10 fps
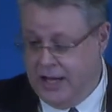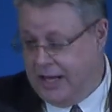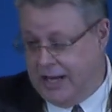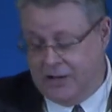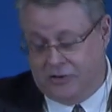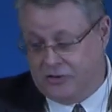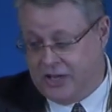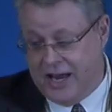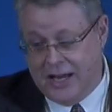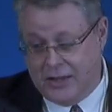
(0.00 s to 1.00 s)
He doesn't
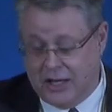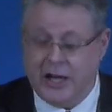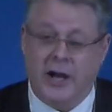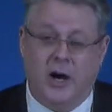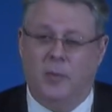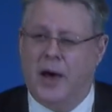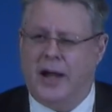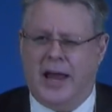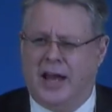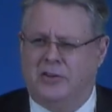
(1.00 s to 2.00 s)
say anything here about
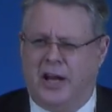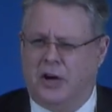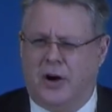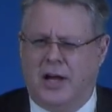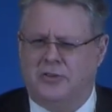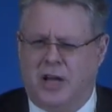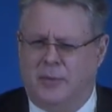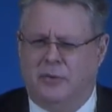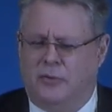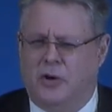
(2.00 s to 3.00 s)
an antichrist
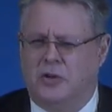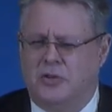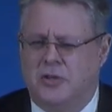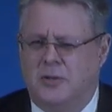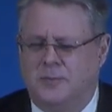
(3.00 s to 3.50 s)
coming first.